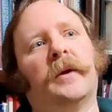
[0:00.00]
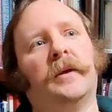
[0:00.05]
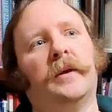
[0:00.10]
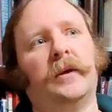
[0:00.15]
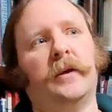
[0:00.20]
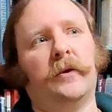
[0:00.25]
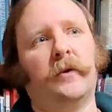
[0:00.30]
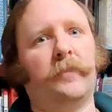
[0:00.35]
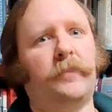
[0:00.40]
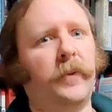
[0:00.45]

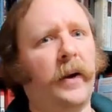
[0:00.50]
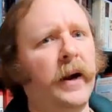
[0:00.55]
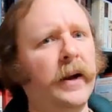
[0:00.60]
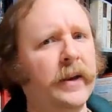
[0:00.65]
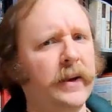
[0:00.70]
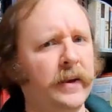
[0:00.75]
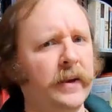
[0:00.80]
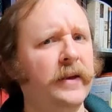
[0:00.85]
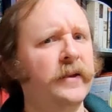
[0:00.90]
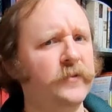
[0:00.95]
Your
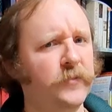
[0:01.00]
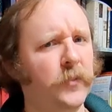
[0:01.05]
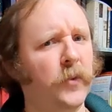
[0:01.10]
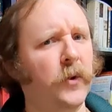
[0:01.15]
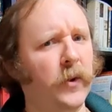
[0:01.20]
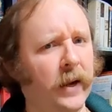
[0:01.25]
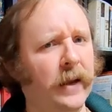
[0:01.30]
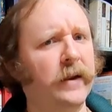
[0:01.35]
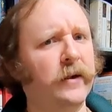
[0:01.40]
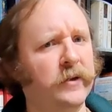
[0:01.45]
body needs
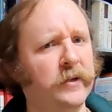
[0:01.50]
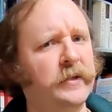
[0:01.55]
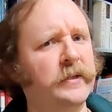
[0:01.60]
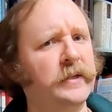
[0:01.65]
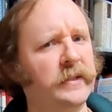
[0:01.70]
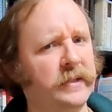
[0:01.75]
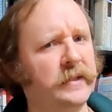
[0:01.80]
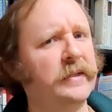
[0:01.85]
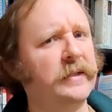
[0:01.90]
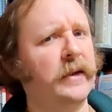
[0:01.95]
more energy
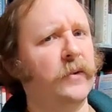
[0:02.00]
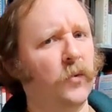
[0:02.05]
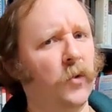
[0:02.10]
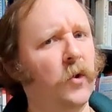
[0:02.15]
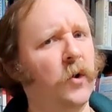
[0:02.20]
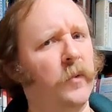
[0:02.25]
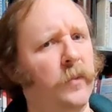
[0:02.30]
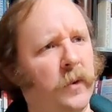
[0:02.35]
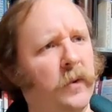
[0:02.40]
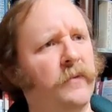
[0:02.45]
to stay
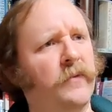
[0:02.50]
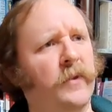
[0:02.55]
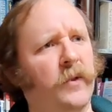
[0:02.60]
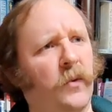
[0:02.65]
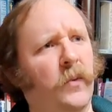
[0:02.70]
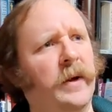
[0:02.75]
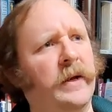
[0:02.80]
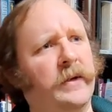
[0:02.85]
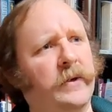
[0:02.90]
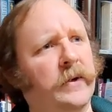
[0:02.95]
warm over the
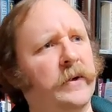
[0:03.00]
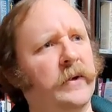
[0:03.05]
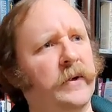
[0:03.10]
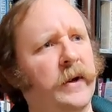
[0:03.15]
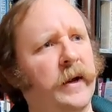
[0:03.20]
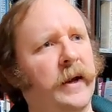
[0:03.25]
winter,